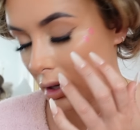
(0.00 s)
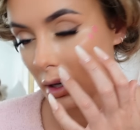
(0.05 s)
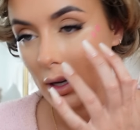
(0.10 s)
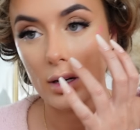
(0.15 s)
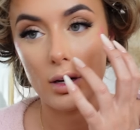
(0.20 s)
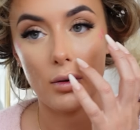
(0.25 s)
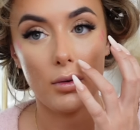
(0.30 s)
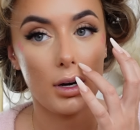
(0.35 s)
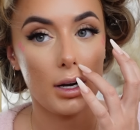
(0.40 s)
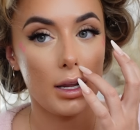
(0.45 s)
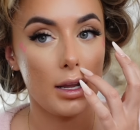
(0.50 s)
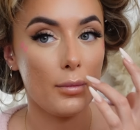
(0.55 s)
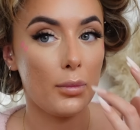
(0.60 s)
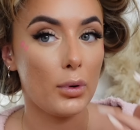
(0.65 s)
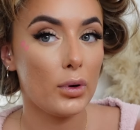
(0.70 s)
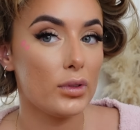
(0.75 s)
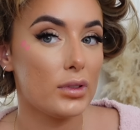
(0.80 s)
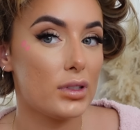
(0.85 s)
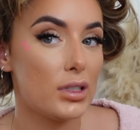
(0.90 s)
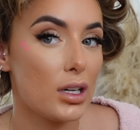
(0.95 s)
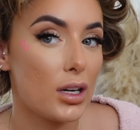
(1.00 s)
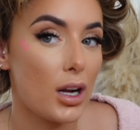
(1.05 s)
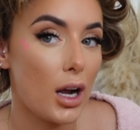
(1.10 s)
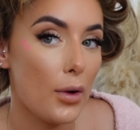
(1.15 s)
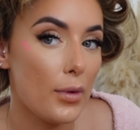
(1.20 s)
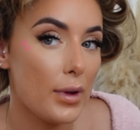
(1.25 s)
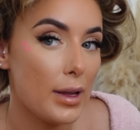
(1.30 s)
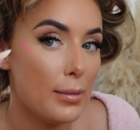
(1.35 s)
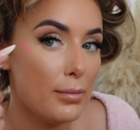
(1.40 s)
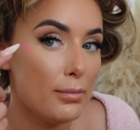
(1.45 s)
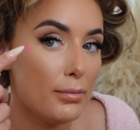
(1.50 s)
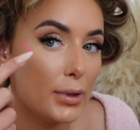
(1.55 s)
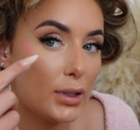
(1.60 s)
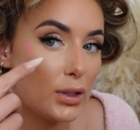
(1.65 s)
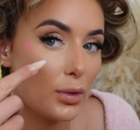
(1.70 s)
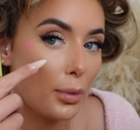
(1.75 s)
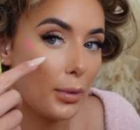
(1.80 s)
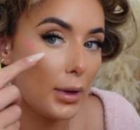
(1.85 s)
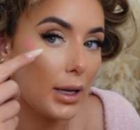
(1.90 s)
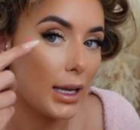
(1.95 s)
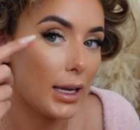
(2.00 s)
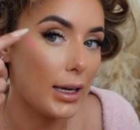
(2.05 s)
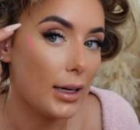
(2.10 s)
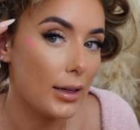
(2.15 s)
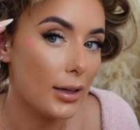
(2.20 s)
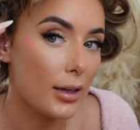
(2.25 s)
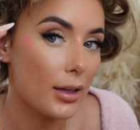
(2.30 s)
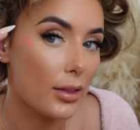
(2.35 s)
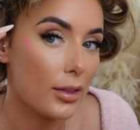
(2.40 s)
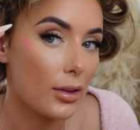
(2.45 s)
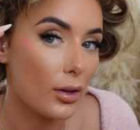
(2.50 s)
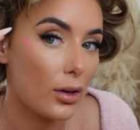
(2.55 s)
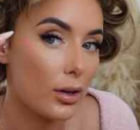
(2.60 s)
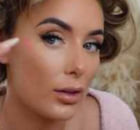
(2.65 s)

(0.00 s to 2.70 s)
And it wants to go in between